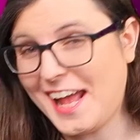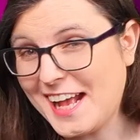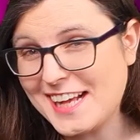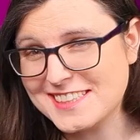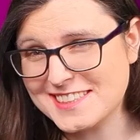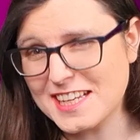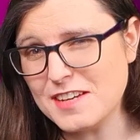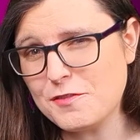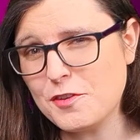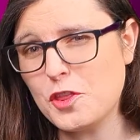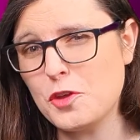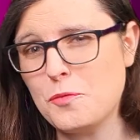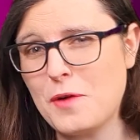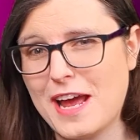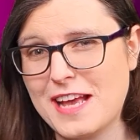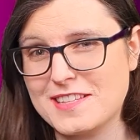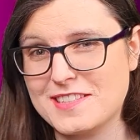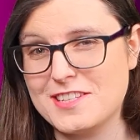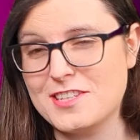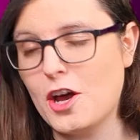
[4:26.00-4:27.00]
Except for the
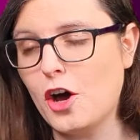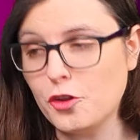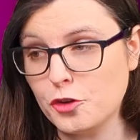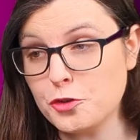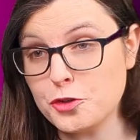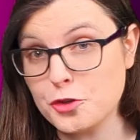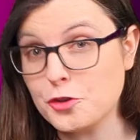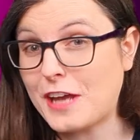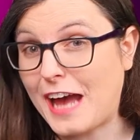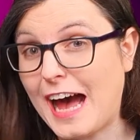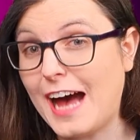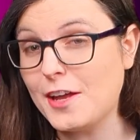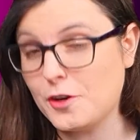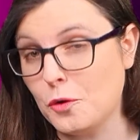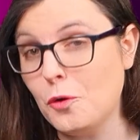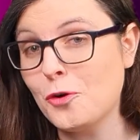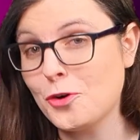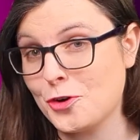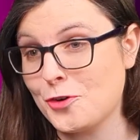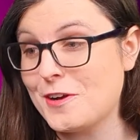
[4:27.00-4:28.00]
resin, although you can
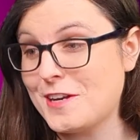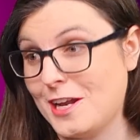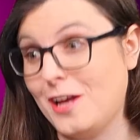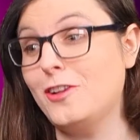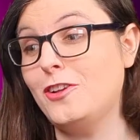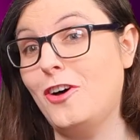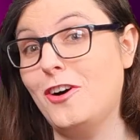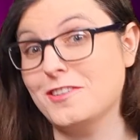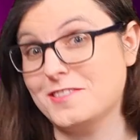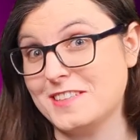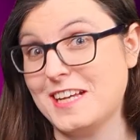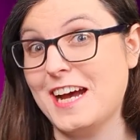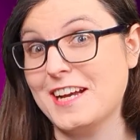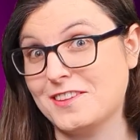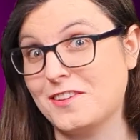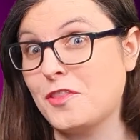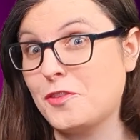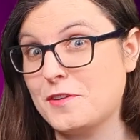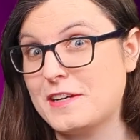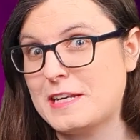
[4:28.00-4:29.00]
order it alongside
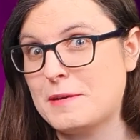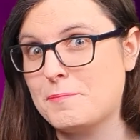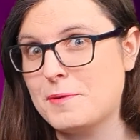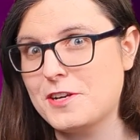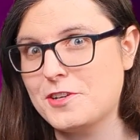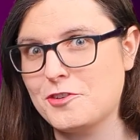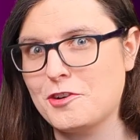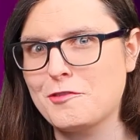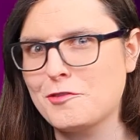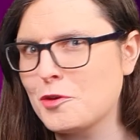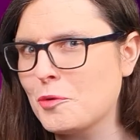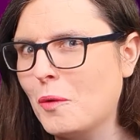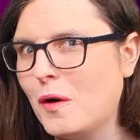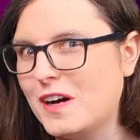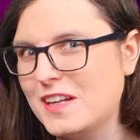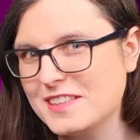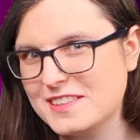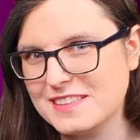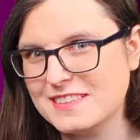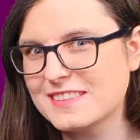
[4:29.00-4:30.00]
the 3D printer if you
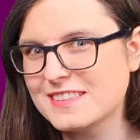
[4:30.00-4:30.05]
want.